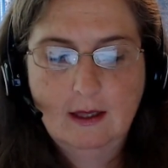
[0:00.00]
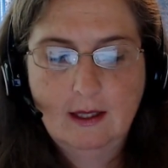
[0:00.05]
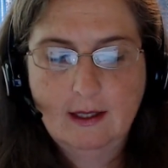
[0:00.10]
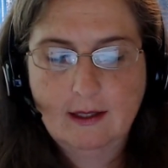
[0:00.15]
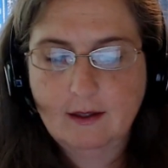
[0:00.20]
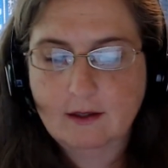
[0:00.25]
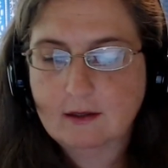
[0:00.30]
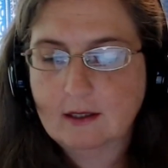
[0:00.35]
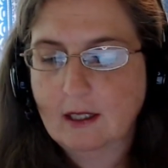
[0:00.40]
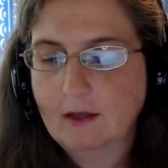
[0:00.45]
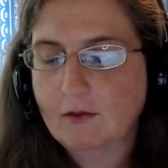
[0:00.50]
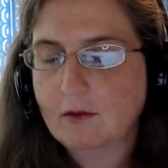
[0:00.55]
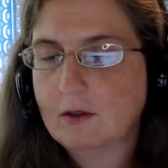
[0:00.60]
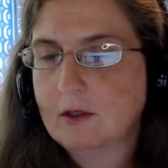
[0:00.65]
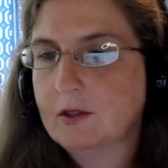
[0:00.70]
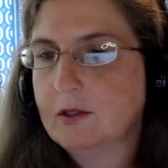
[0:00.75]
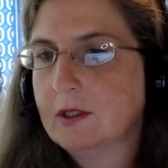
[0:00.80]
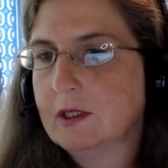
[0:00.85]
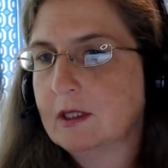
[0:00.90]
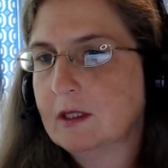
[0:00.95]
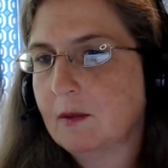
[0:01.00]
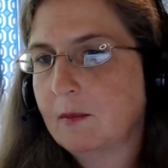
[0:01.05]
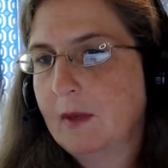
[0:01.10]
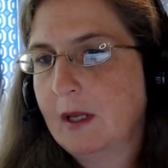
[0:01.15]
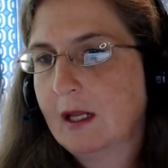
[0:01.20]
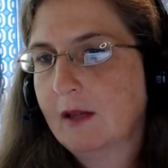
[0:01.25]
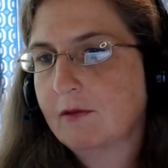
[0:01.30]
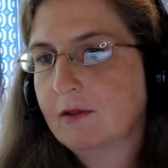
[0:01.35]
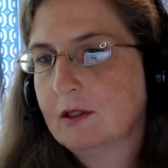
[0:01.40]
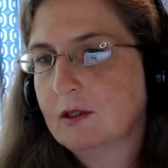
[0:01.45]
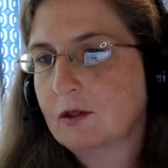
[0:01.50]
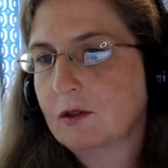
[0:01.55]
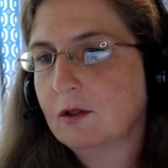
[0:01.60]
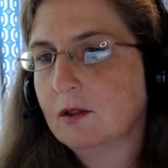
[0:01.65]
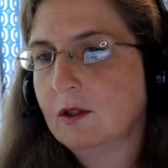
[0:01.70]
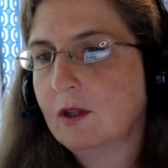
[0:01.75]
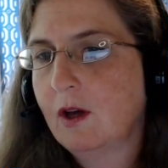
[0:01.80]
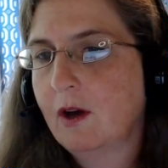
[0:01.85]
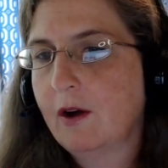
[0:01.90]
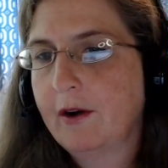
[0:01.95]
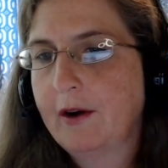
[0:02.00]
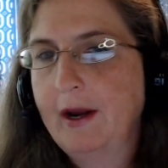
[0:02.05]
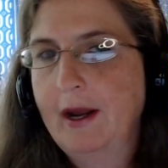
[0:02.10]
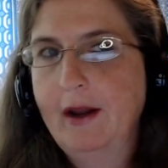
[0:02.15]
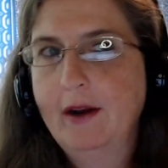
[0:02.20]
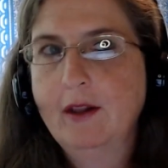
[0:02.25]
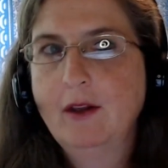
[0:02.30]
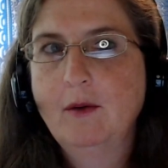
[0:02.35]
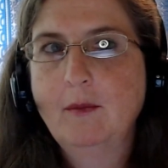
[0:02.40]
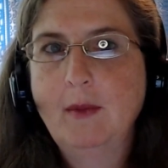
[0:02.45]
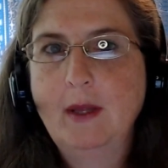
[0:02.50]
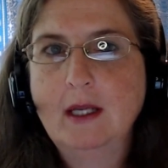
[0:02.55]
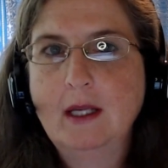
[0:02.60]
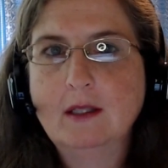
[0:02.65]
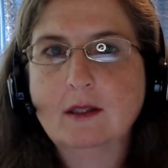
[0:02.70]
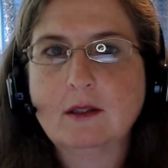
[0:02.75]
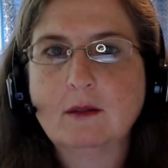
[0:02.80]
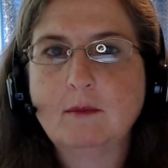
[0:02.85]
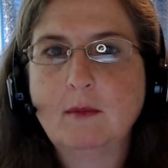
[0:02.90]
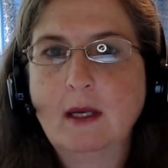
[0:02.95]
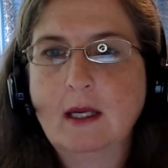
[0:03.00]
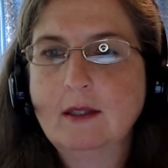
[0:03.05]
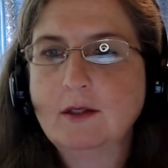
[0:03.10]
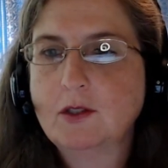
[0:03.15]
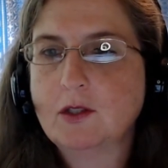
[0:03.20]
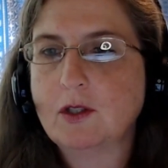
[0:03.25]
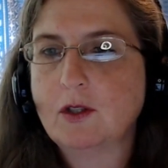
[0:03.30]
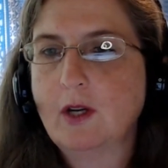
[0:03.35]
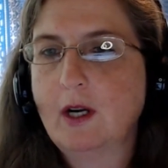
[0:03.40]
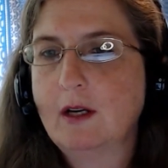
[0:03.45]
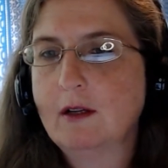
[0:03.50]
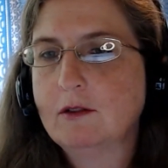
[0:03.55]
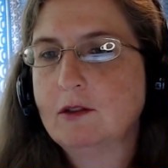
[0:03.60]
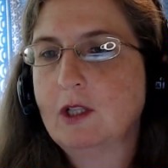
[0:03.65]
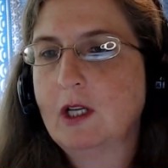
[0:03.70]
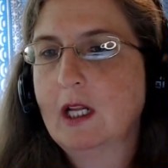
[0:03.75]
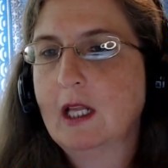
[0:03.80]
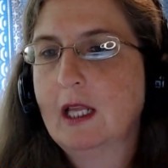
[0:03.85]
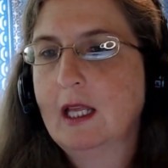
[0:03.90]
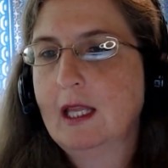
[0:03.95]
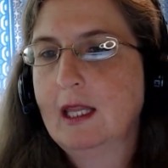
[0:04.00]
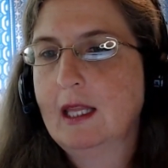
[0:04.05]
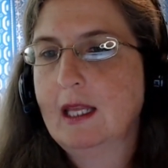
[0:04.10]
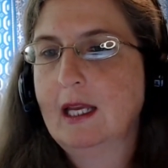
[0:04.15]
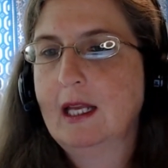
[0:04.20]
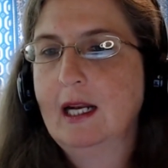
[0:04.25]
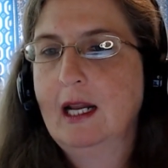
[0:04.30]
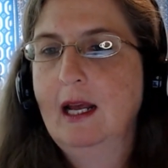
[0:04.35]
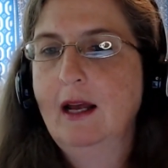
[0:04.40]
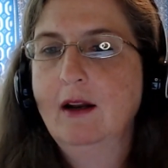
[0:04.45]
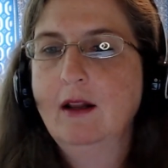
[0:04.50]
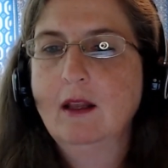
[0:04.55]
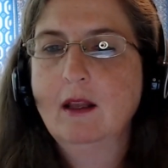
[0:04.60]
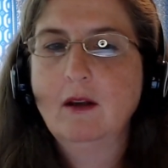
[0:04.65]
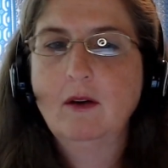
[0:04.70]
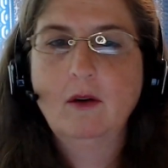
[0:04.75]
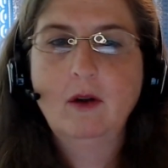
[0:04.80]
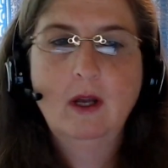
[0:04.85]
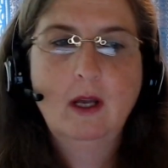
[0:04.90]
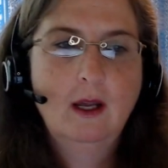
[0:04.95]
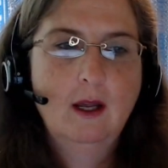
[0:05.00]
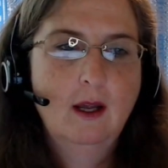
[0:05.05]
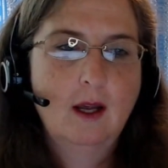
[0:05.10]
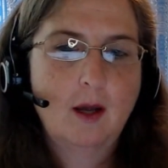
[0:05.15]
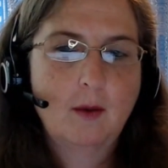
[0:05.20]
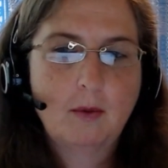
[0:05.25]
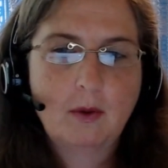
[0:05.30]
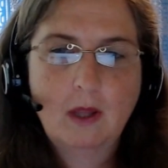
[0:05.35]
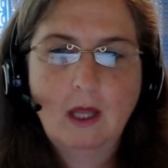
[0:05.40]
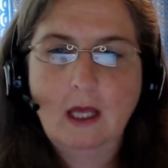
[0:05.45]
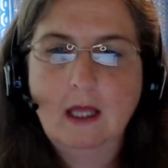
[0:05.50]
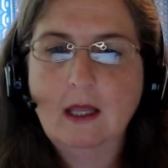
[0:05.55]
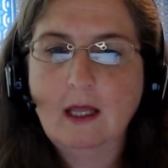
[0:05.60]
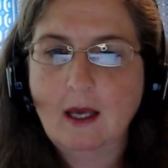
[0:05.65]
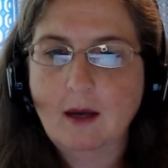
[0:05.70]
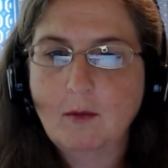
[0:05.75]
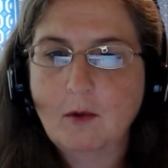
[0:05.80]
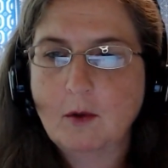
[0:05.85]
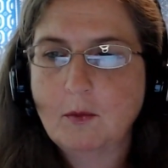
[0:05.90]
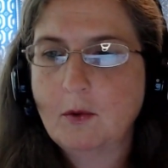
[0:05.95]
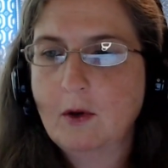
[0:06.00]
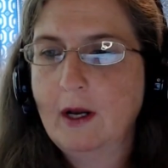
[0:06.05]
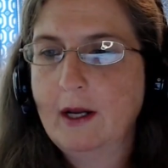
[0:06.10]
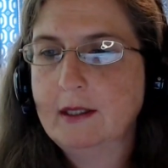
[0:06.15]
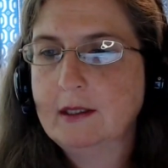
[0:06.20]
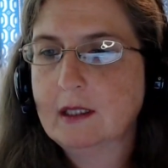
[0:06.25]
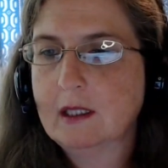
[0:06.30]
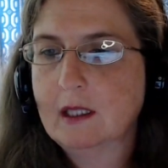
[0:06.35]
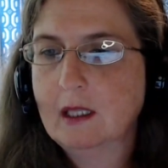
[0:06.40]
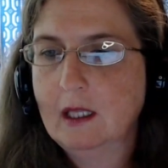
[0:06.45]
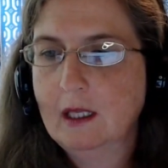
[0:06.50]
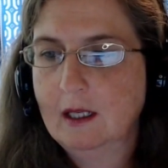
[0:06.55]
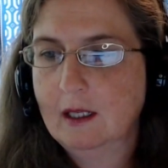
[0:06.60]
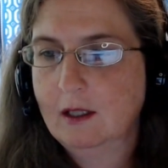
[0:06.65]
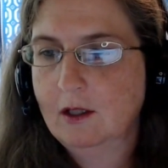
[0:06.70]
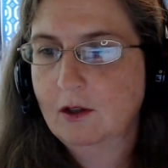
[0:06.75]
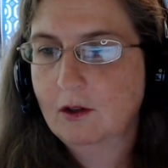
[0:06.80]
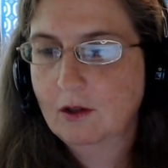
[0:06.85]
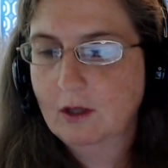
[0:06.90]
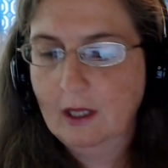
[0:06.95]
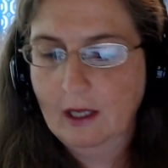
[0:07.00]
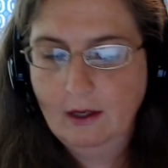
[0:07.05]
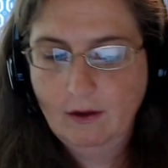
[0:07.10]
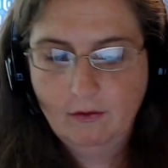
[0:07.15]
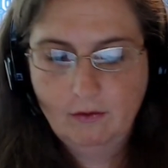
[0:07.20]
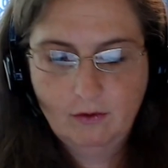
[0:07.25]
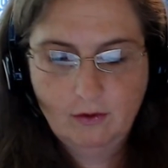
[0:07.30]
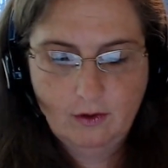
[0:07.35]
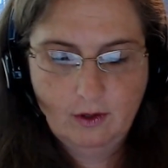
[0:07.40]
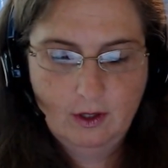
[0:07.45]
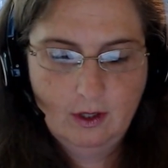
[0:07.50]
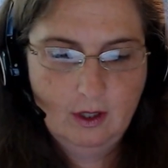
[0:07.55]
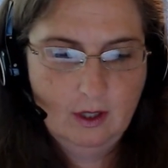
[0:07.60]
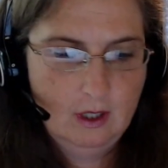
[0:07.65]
like say for instance, a metaphysical law, or how do you master energetic healing and how do you apply that more practically in your life?